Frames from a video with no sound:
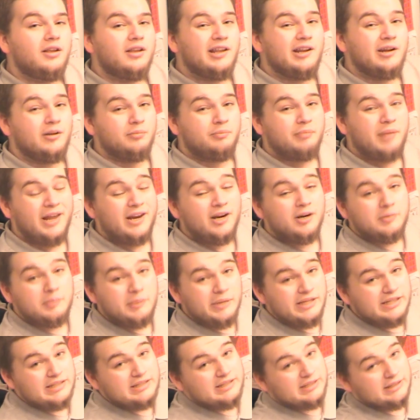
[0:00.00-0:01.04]
it'll better
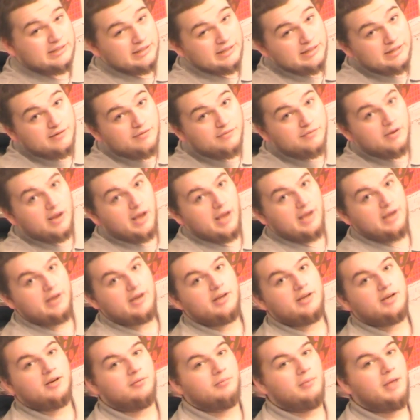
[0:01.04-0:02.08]
be solidified
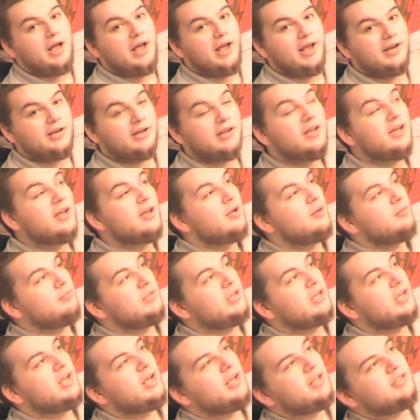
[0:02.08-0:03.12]
in your mind.
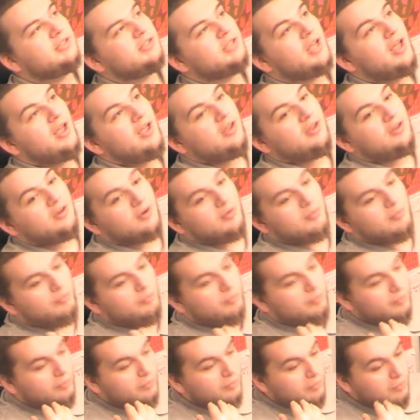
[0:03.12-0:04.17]
Because you're
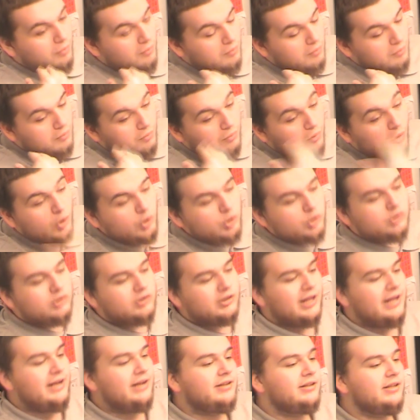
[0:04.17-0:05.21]
most
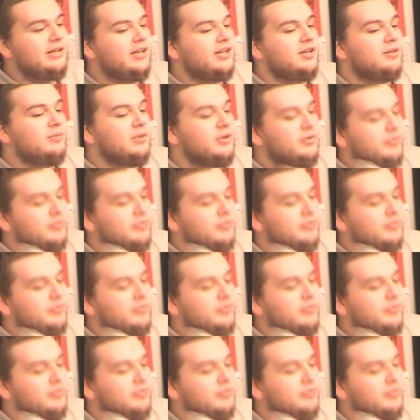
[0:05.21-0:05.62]
likely going to